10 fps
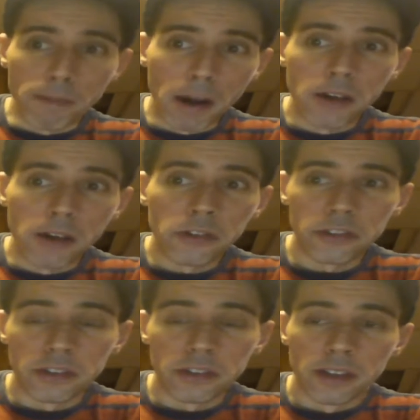
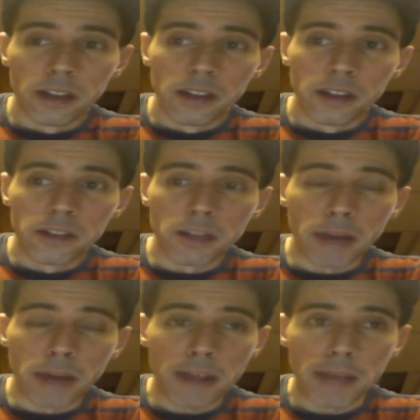post to the
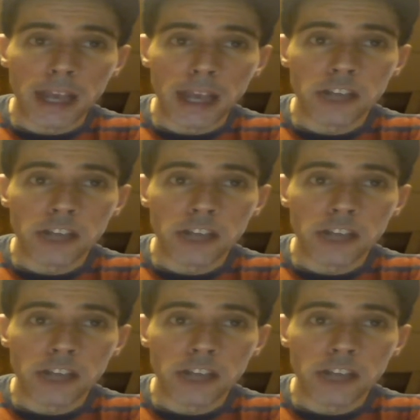brand page